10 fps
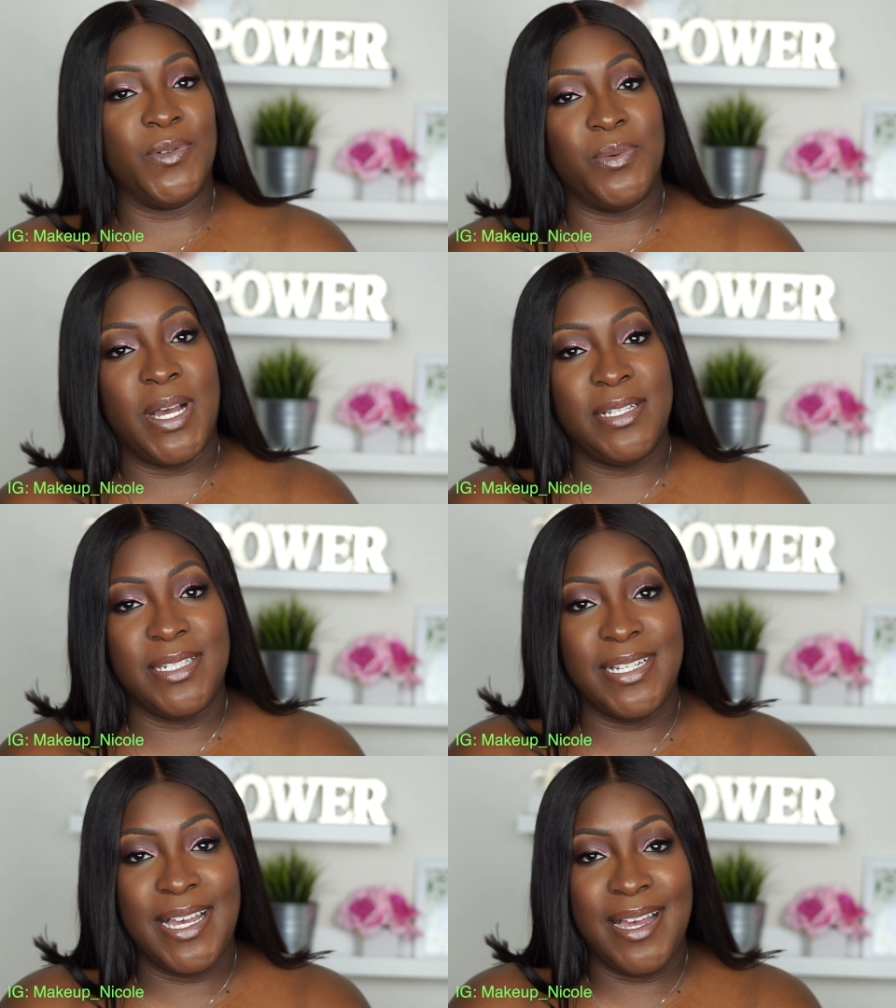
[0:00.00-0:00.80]
for
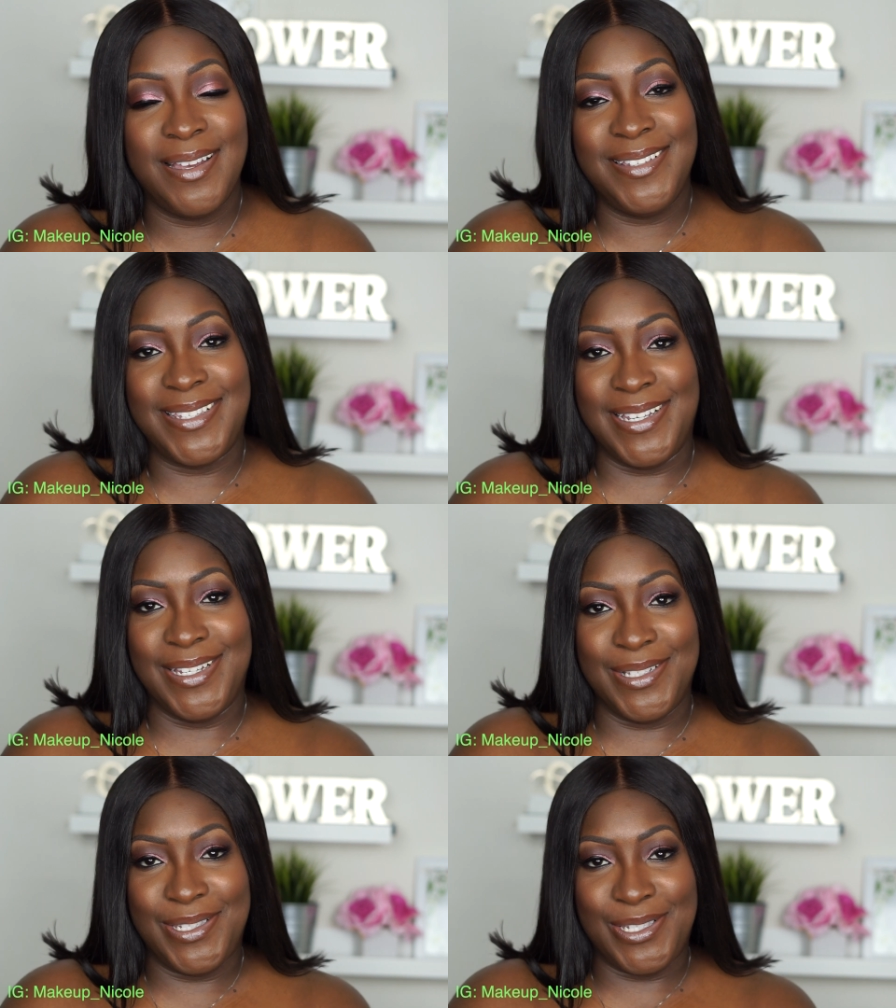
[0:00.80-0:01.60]
watching, guys,
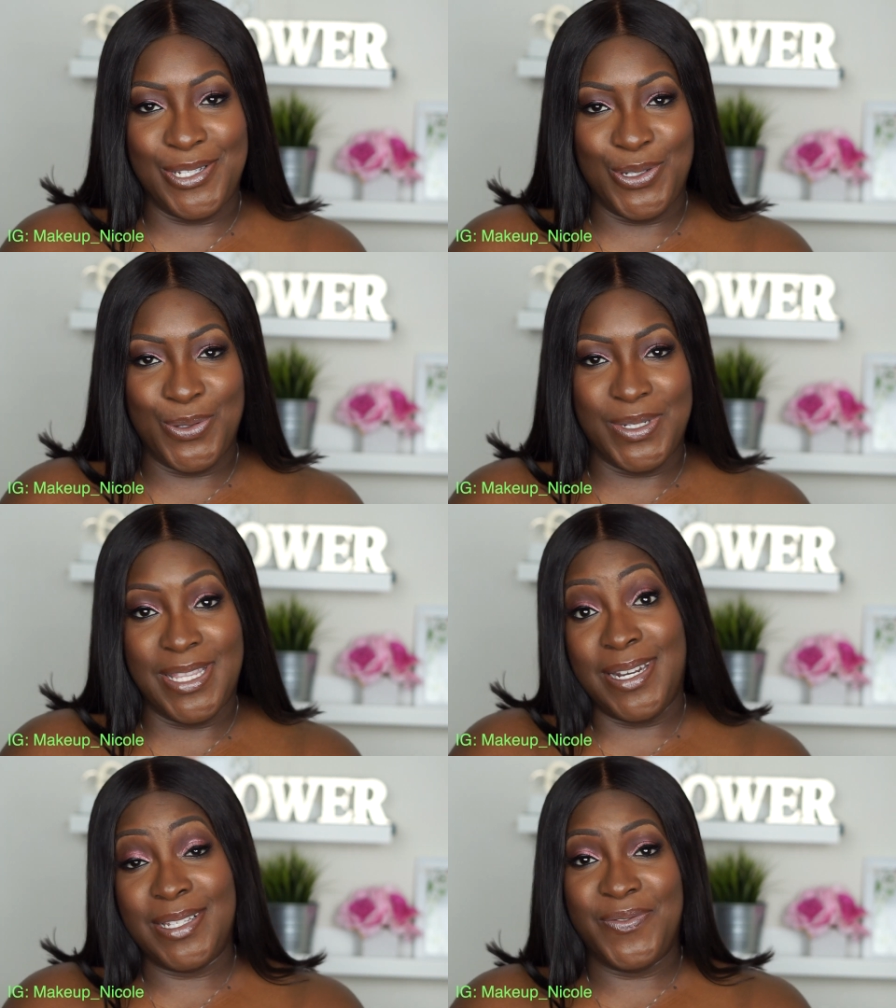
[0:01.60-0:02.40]
and see you in
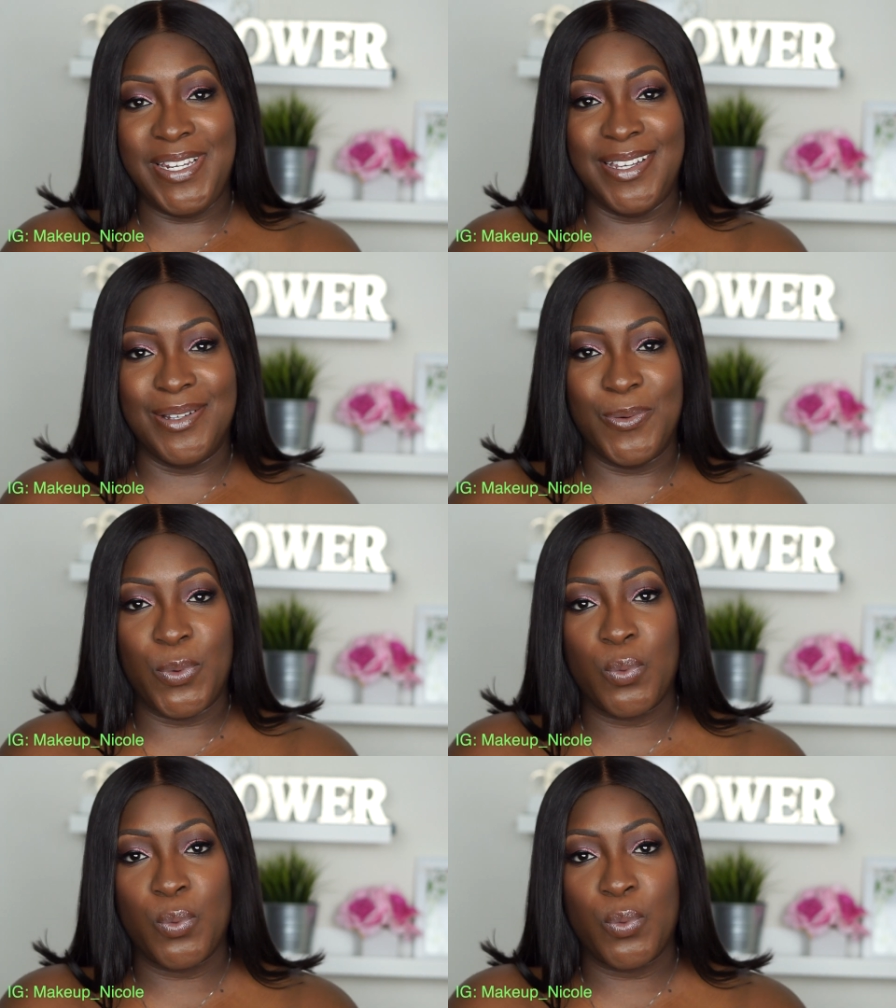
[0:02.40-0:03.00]
the next video.